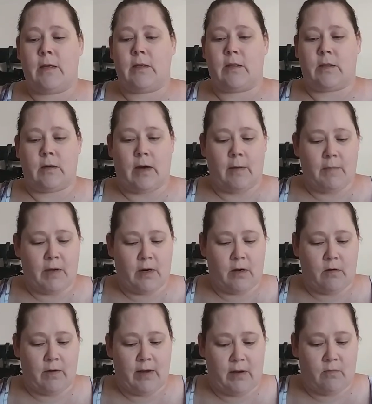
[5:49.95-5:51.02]
So I'm going
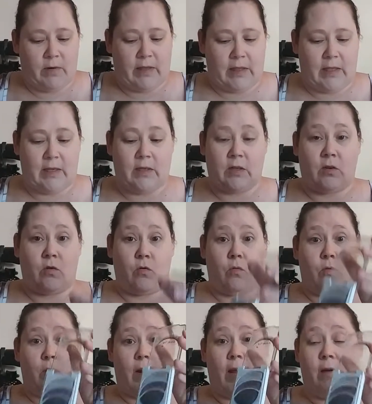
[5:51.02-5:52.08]
to go in with this
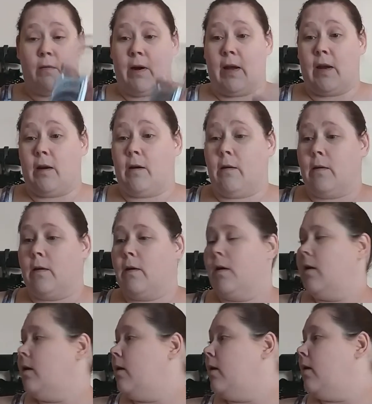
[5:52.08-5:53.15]
gray right here.
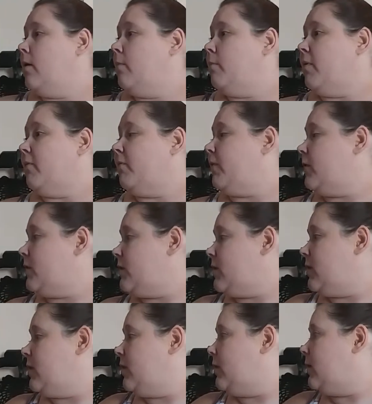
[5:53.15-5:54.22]
But
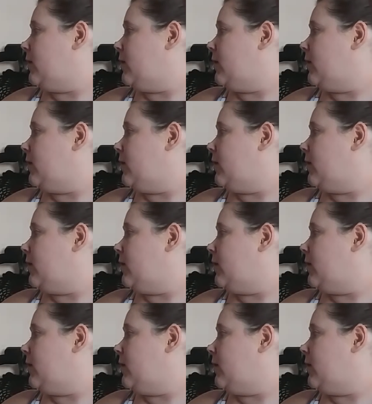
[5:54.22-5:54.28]
first,